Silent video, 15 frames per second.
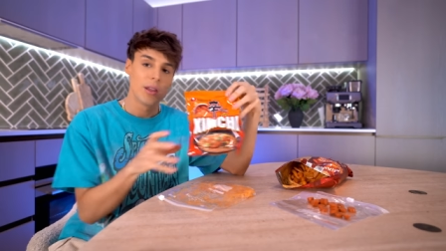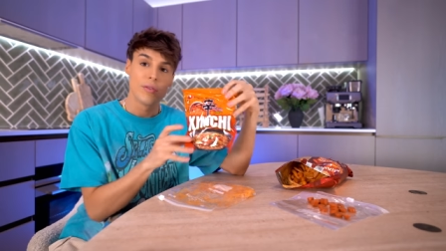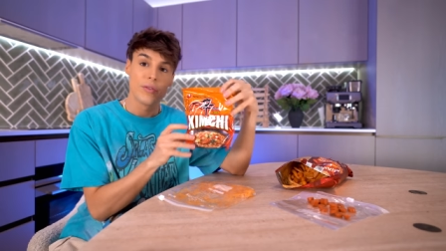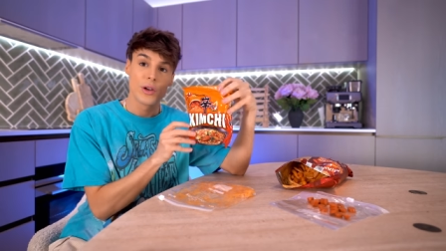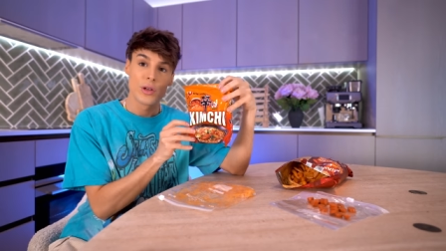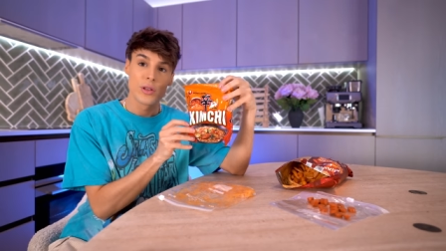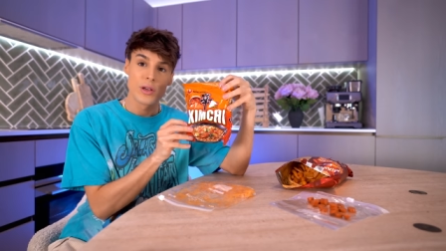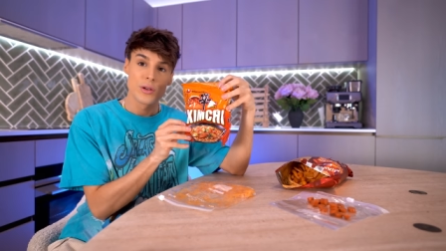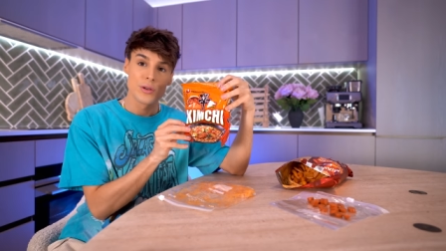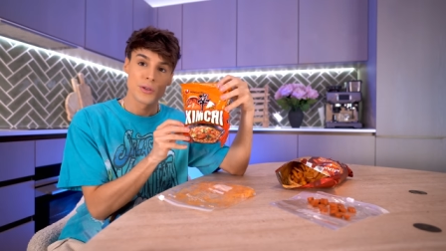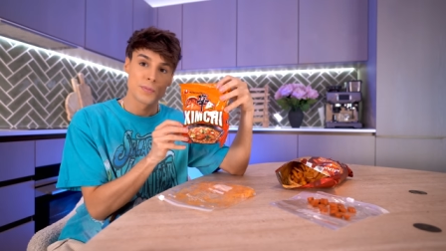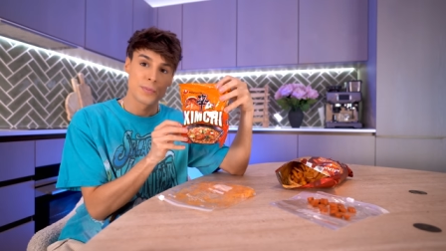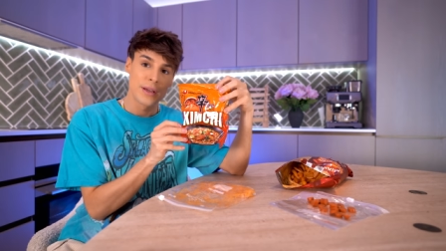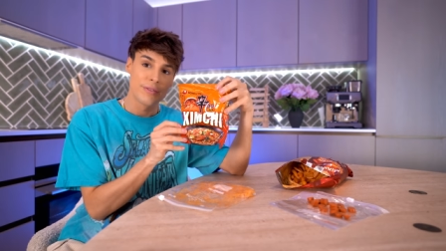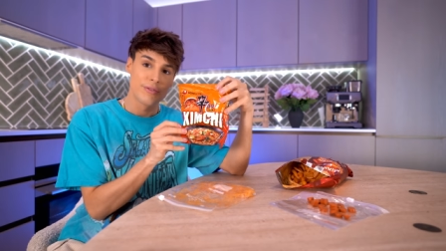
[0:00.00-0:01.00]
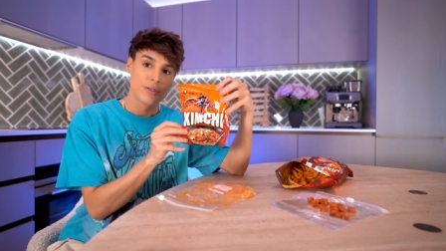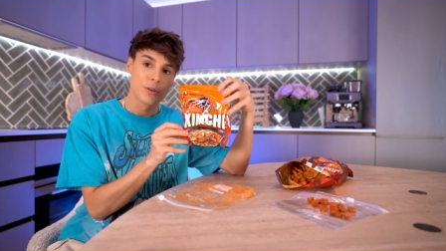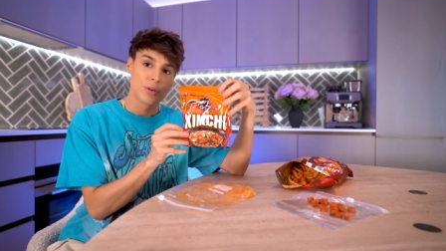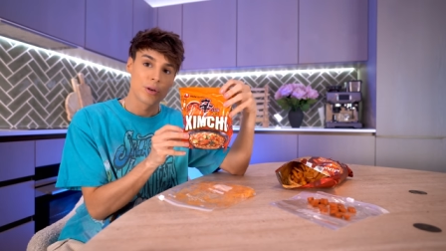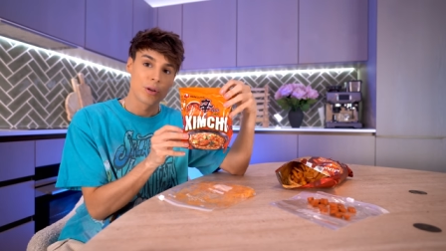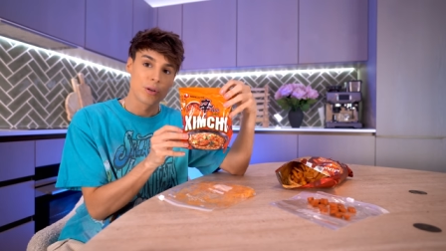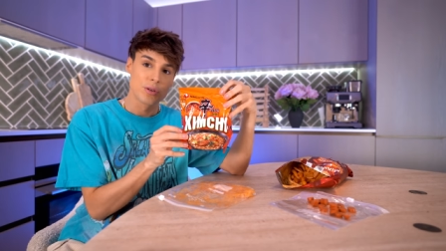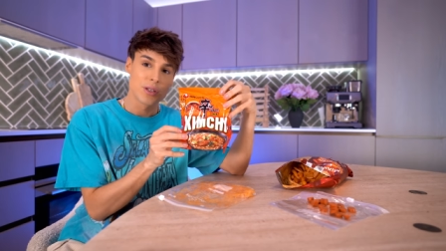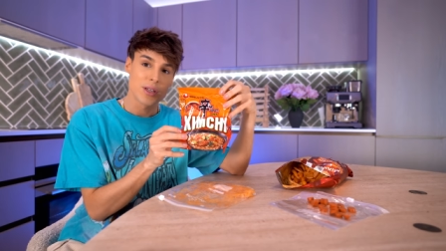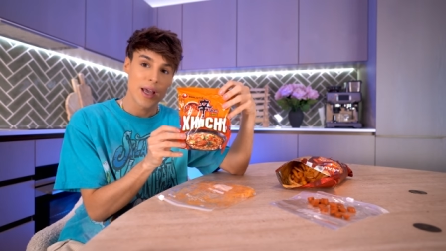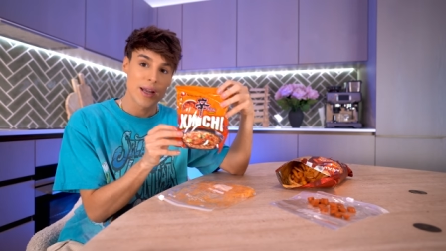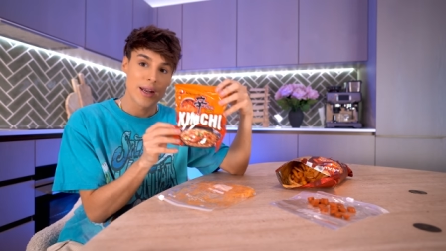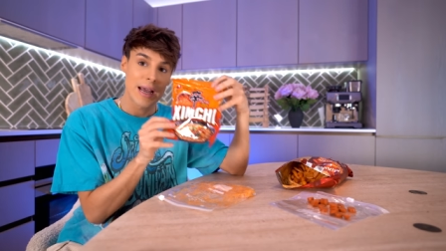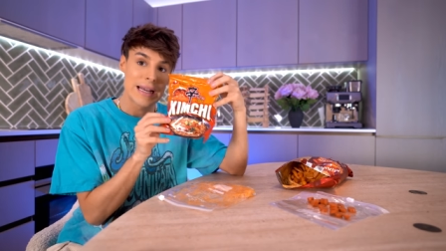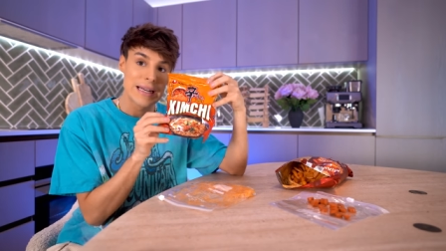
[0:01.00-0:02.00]
In the video, they use beef noodles,
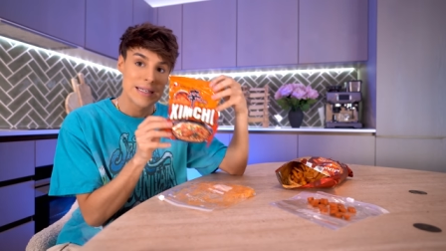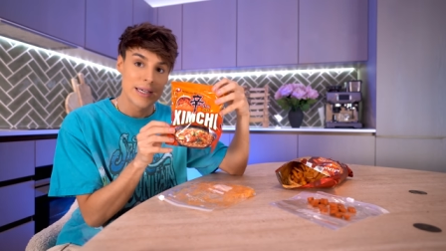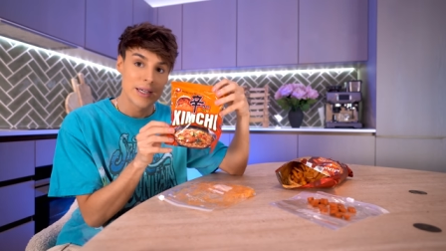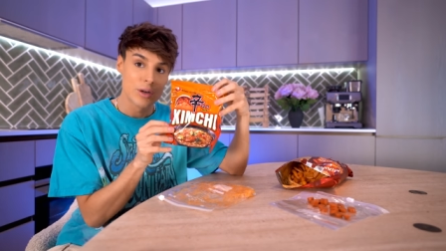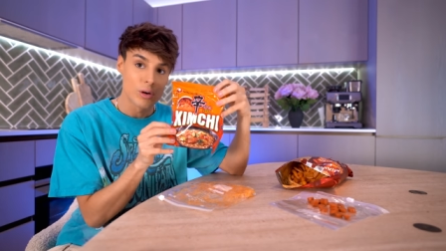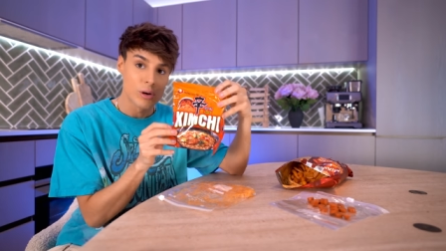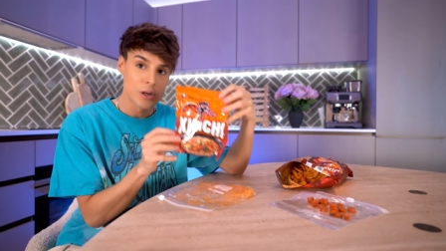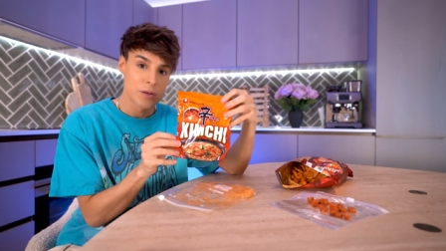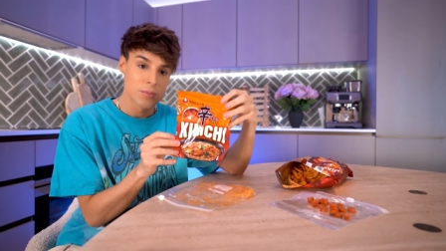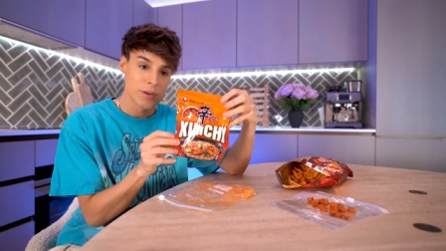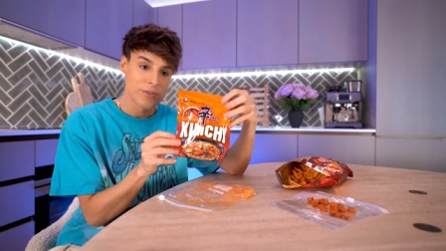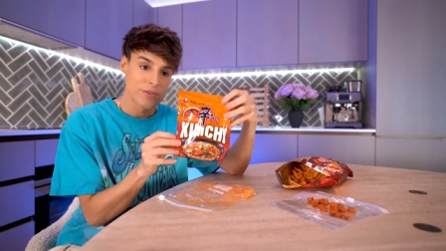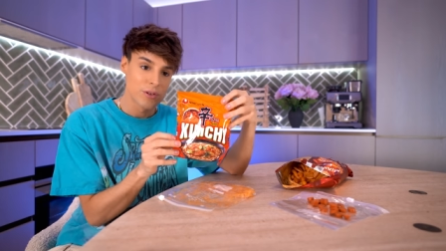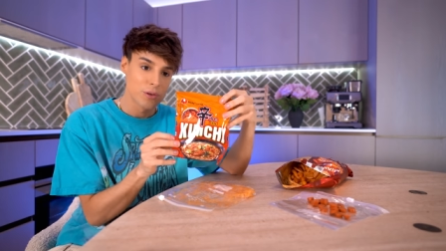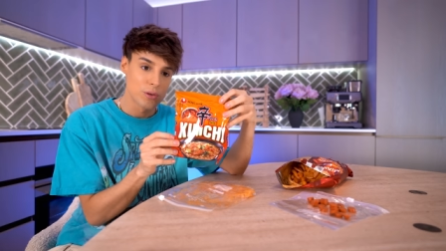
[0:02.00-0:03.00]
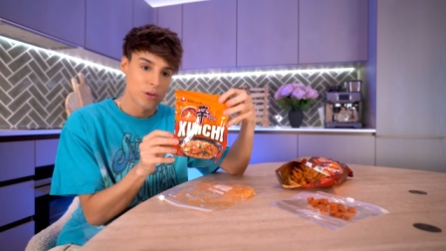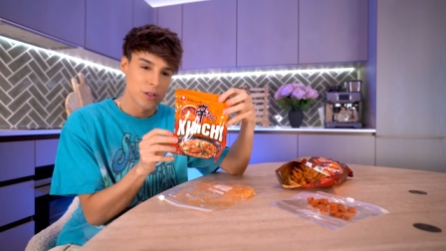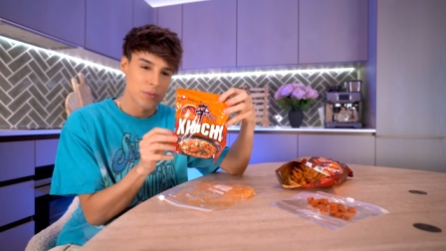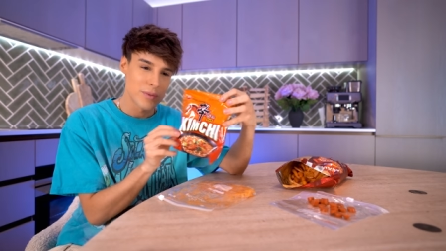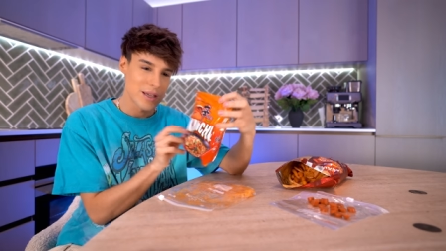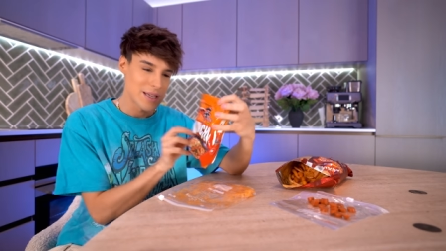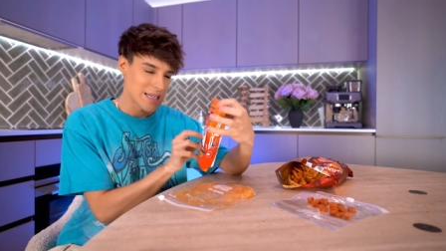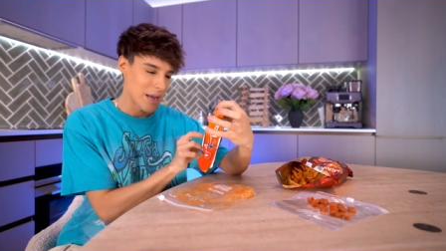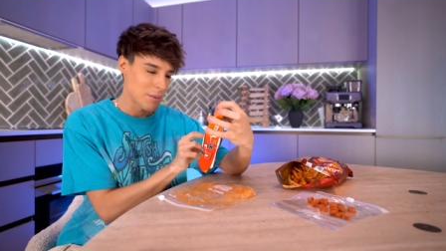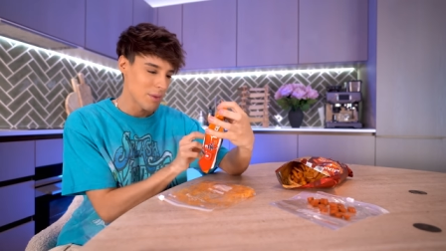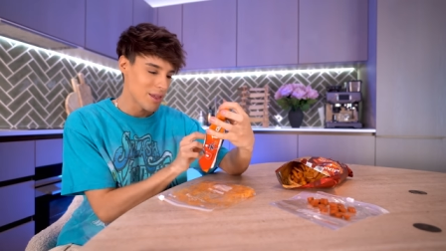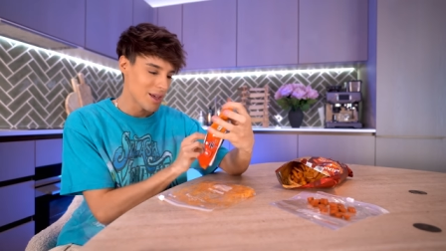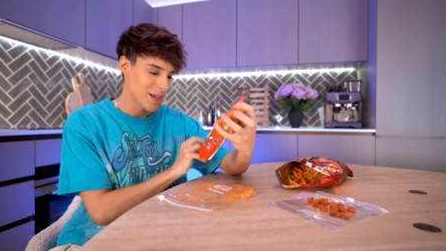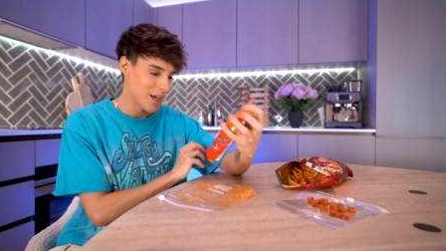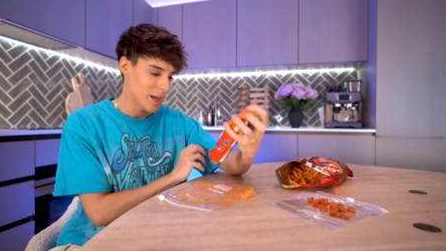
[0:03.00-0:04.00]
and I did order beef noodles, but they sent me
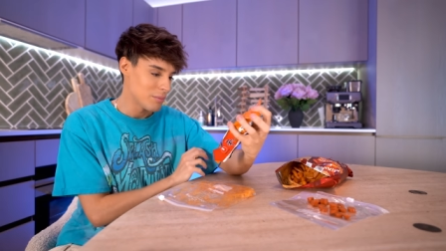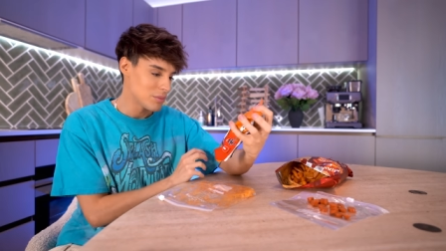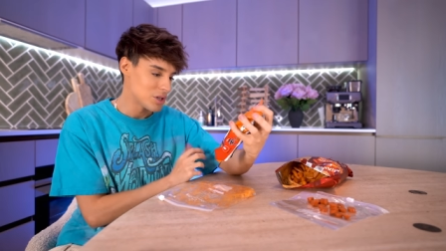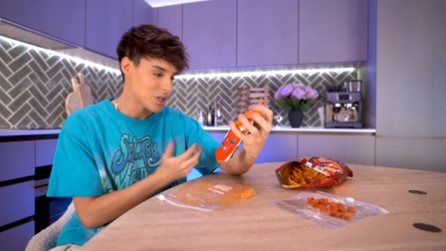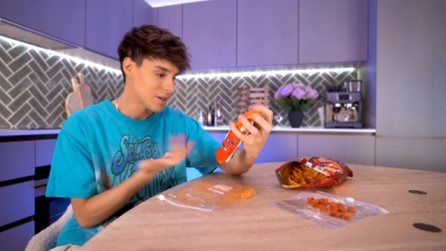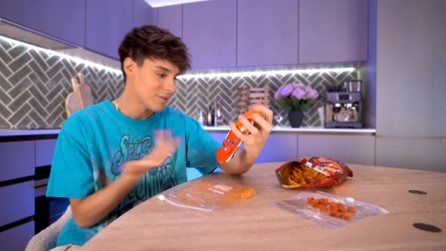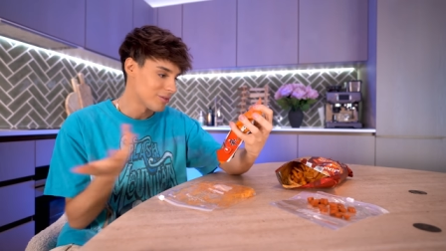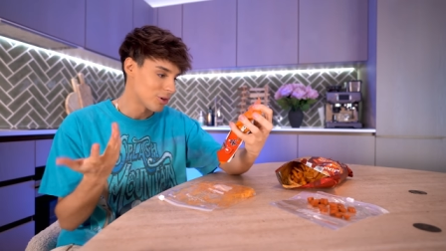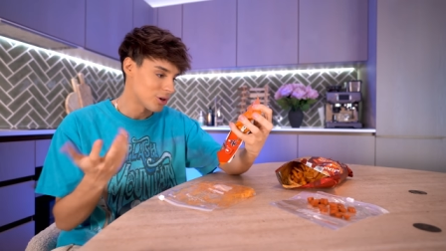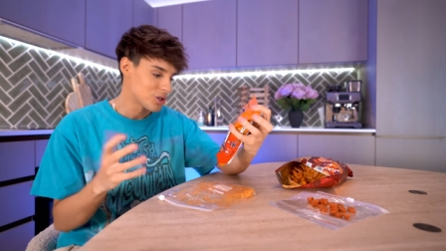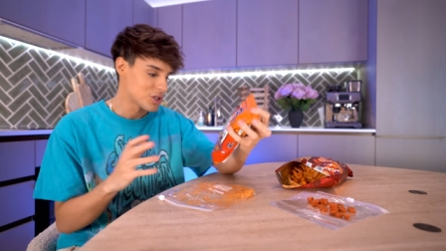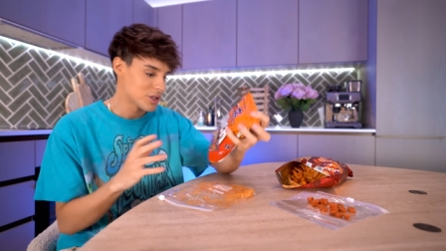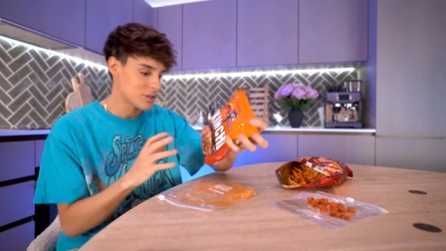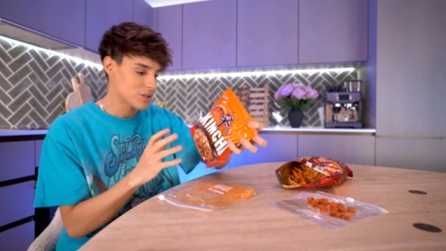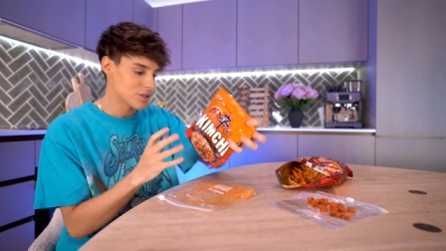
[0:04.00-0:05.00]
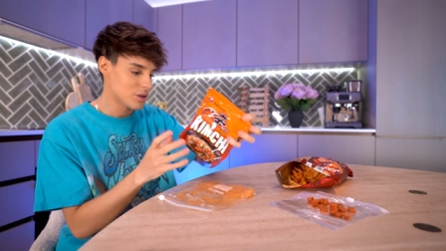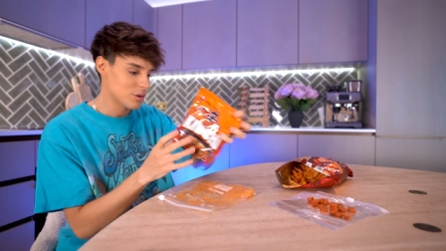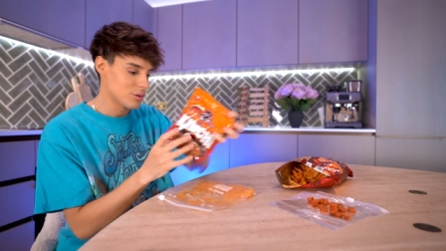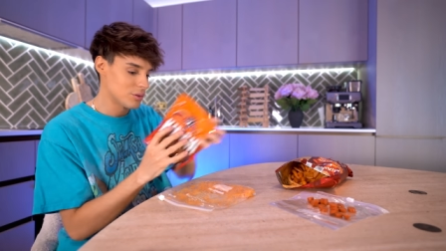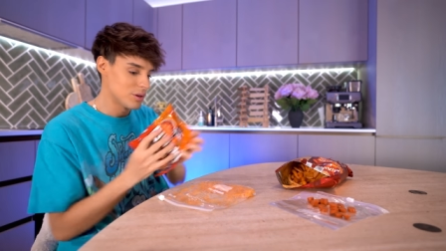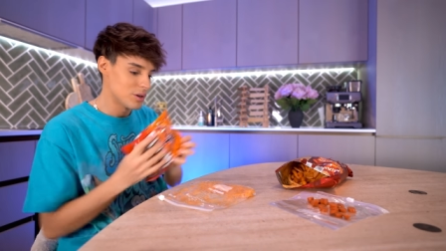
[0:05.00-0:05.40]
the kimchi version, so